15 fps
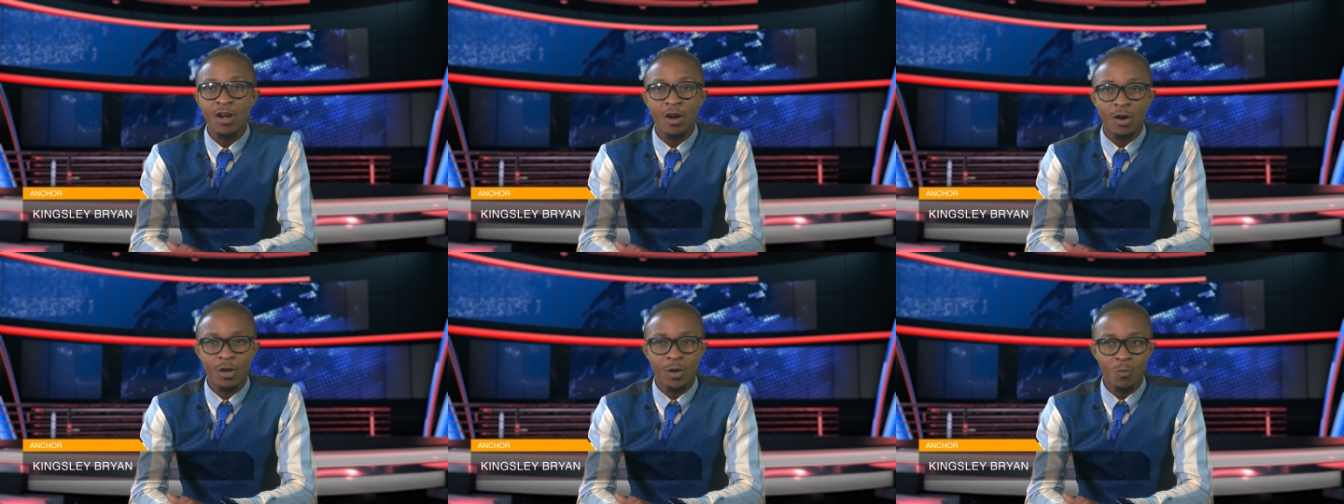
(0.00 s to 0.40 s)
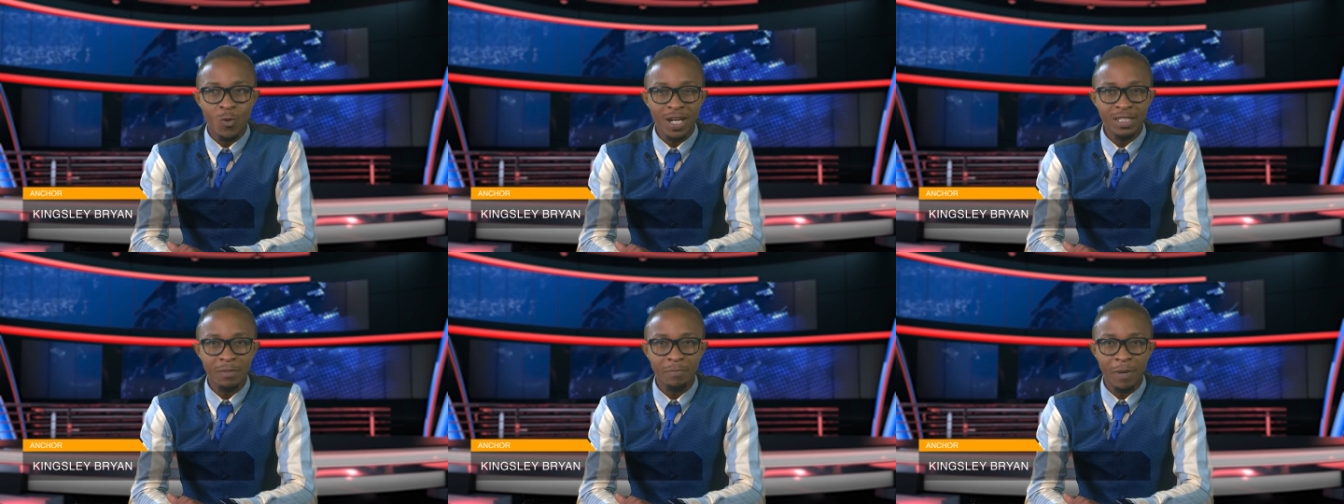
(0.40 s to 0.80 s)
on the
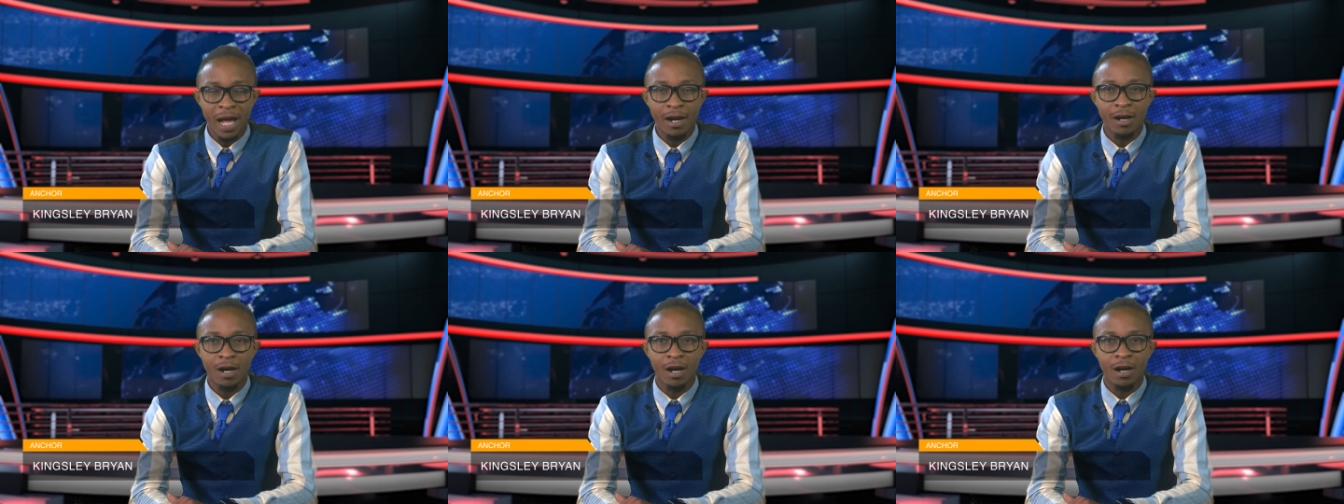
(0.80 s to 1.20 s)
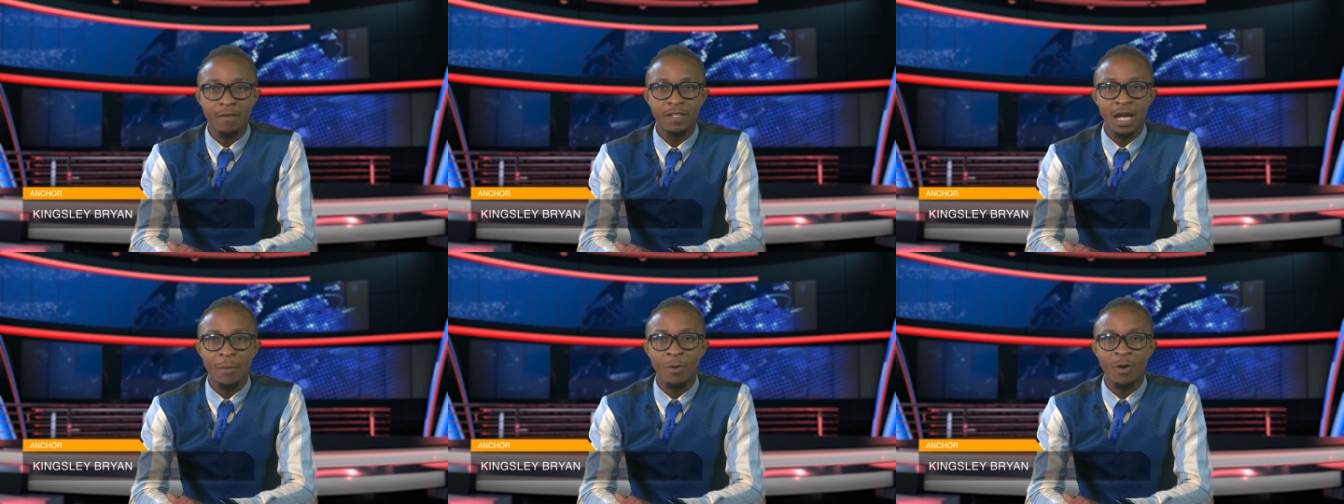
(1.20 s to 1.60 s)
west bank
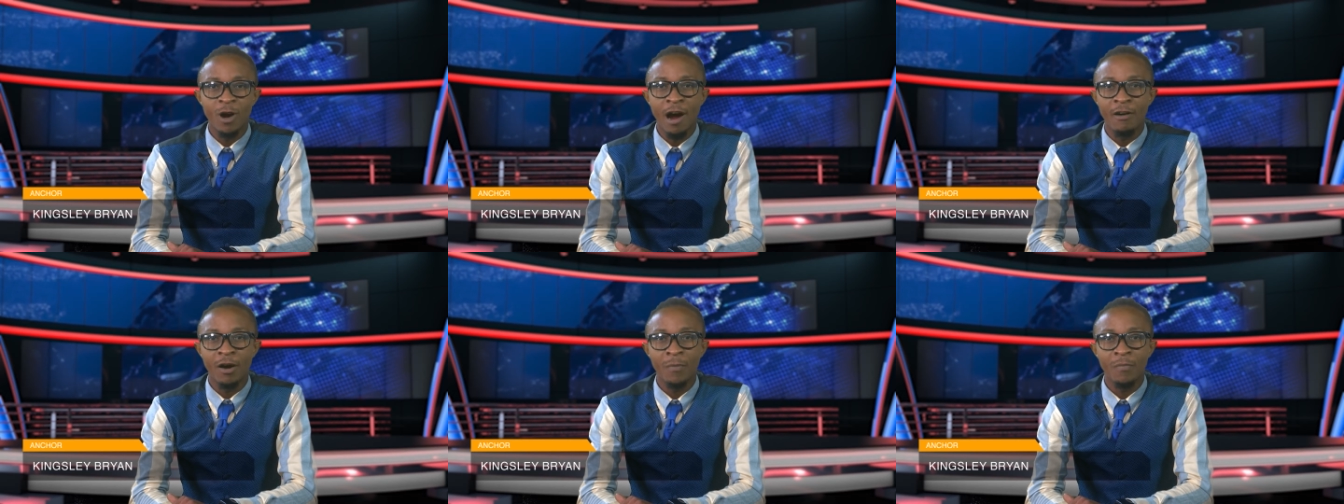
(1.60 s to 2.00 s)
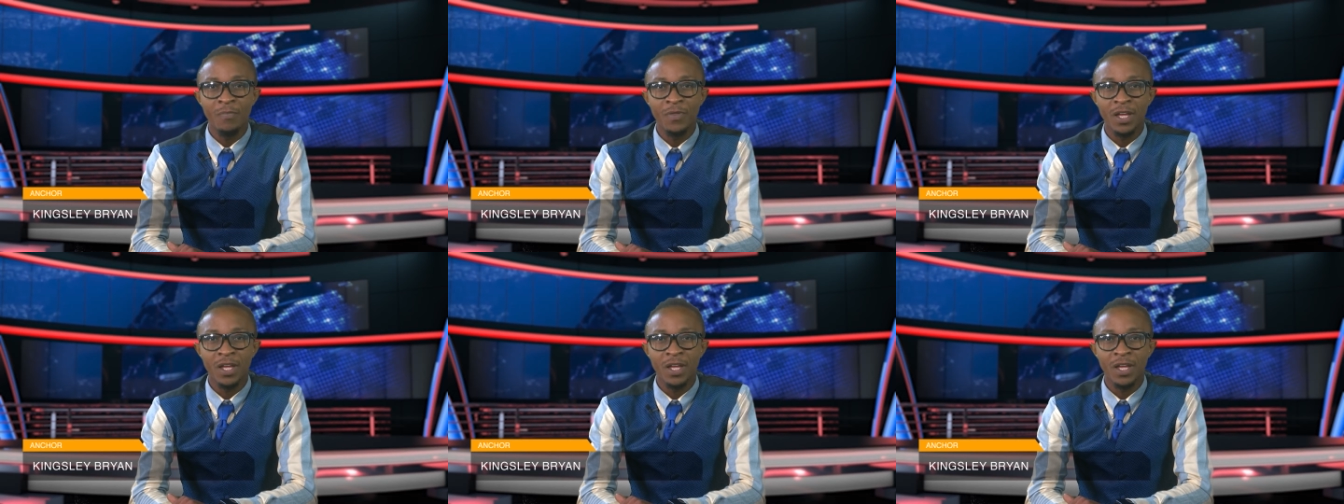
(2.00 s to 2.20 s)
of Demerara.